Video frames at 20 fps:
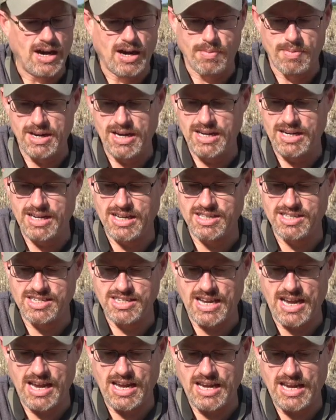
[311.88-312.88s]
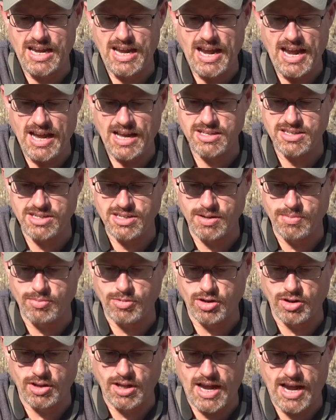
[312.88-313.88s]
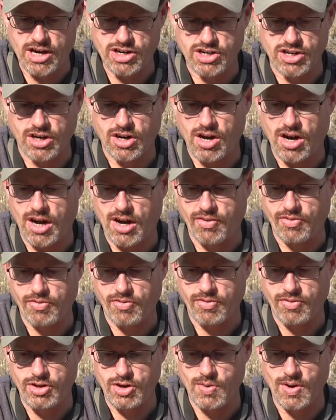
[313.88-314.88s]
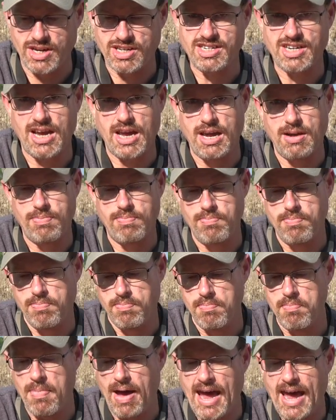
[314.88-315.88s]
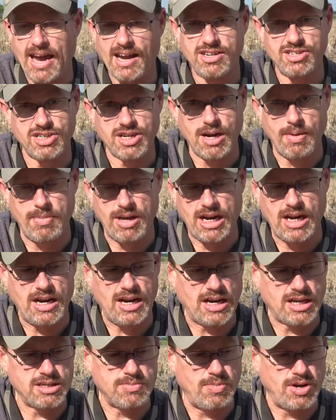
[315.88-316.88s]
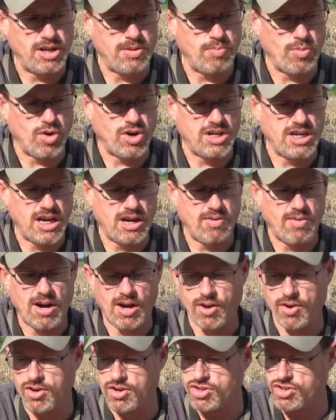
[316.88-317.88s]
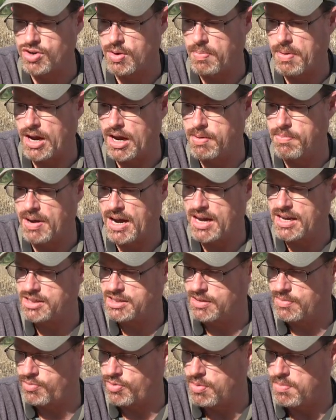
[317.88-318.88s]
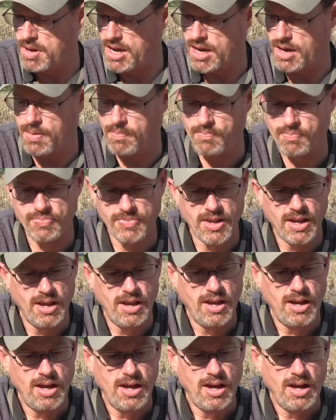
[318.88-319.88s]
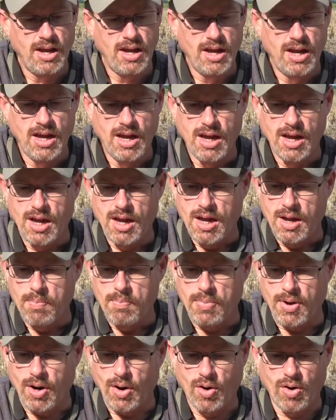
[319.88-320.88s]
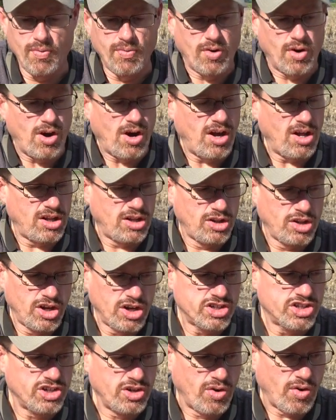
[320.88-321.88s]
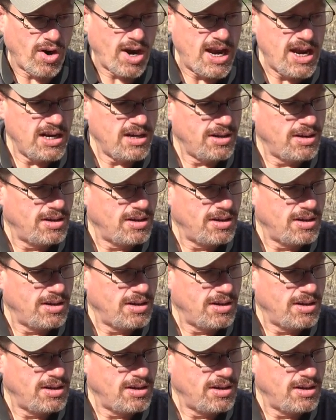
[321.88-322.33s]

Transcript: He did say he had some Kalashnikov USA mags coming in next month, more 10 rounders, so I'll probably buy some from him. But overall, it looks great.